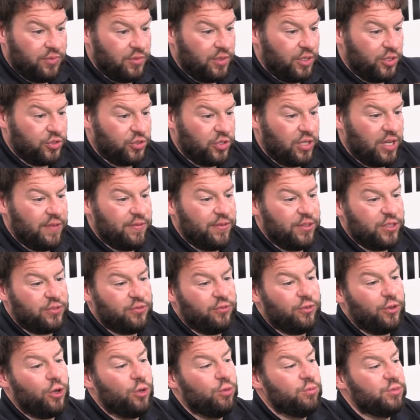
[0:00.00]
You also have this
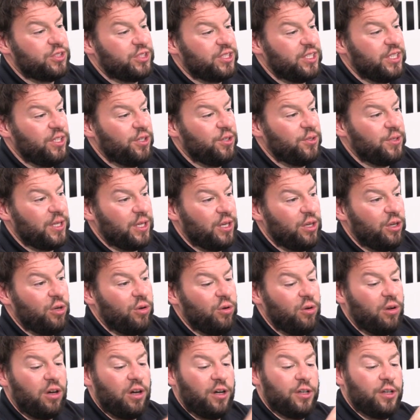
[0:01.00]
foam seal that can go